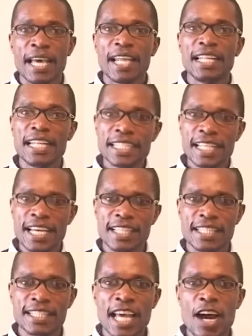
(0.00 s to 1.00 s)
Let
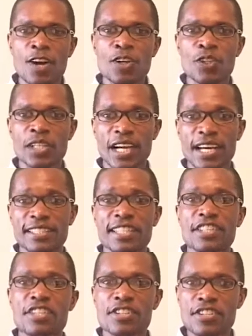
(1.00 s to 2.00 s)
us now look at
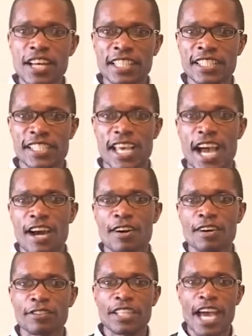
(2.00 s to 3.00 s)
the structure
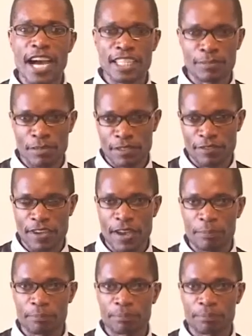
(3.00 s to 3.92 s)
of the atmosphere.